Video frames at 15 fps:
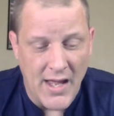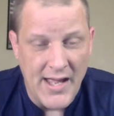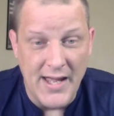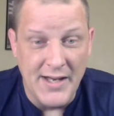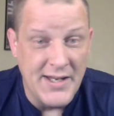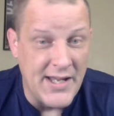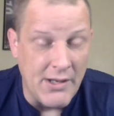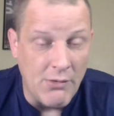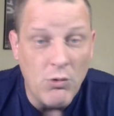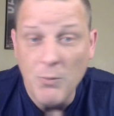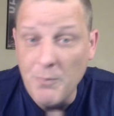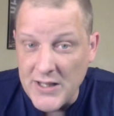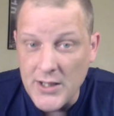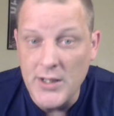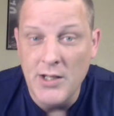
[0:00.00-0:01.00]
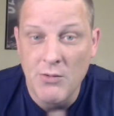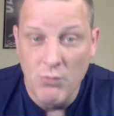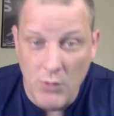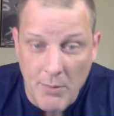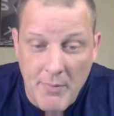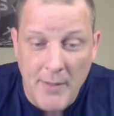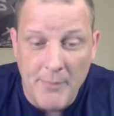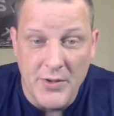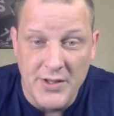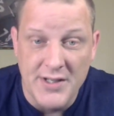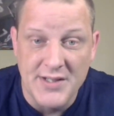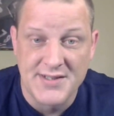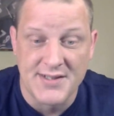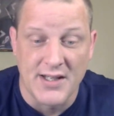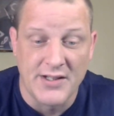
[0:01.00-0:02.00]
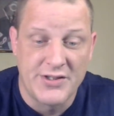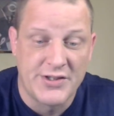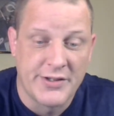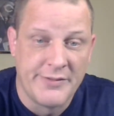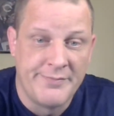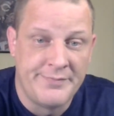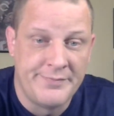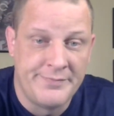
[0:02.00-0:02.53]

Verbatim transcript: and he will be remembered as such.